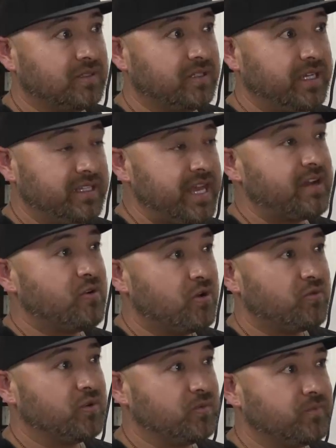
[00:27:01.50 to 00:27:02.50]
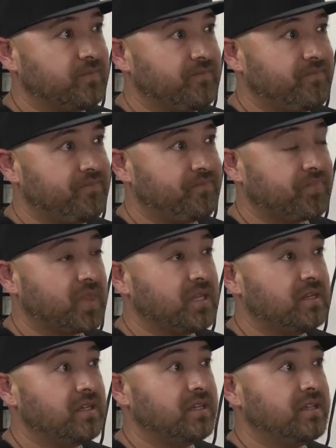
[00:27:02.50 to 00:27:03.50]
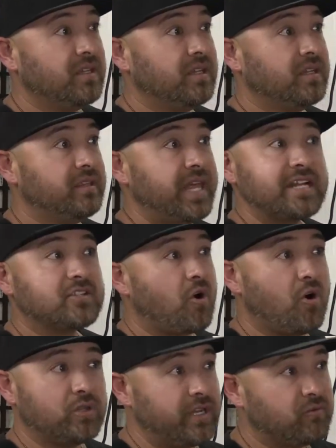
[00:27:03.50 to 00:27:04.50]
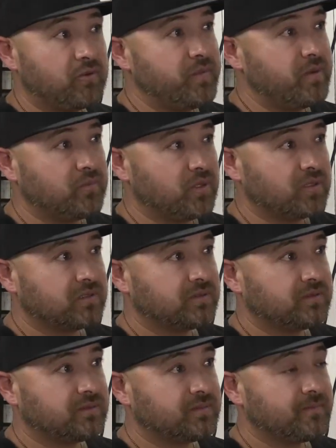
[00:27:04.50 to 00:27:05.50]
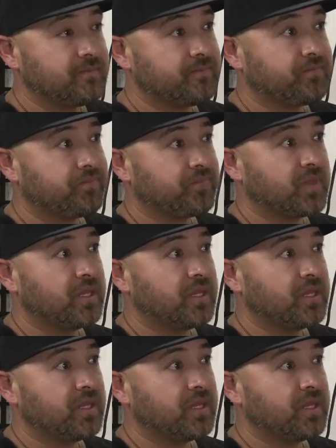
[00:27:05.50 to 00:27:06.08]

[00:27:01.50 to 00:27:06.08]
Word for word: in that courtroom. Yeah. That's all they remember. Yeah, true.